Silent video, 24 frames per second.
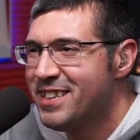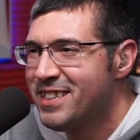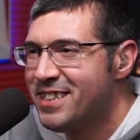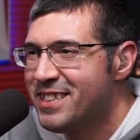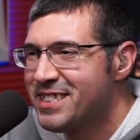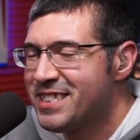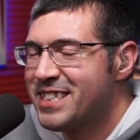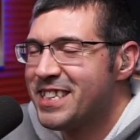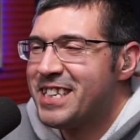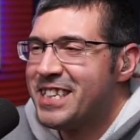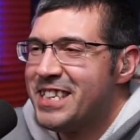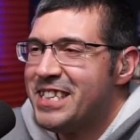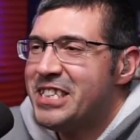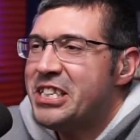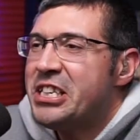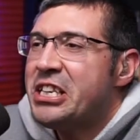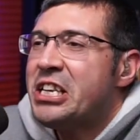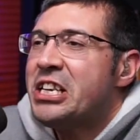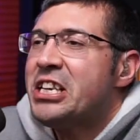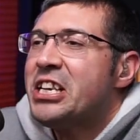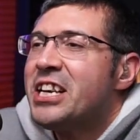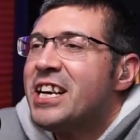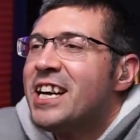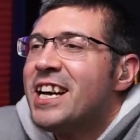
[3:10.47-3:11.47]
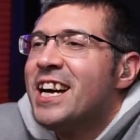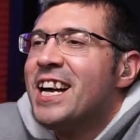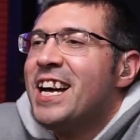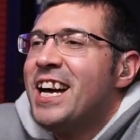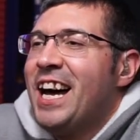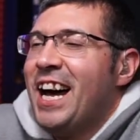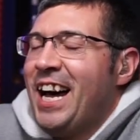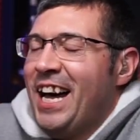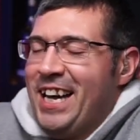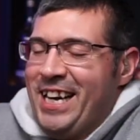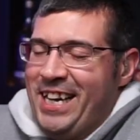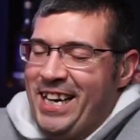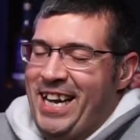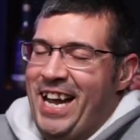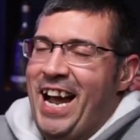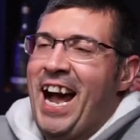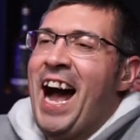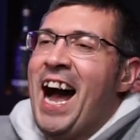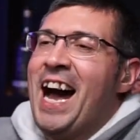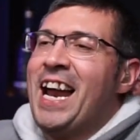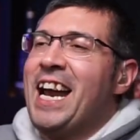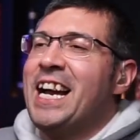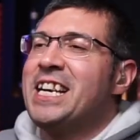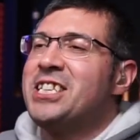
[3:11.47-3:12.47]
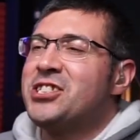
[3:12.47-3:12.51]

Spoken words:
It's like, ugh, God,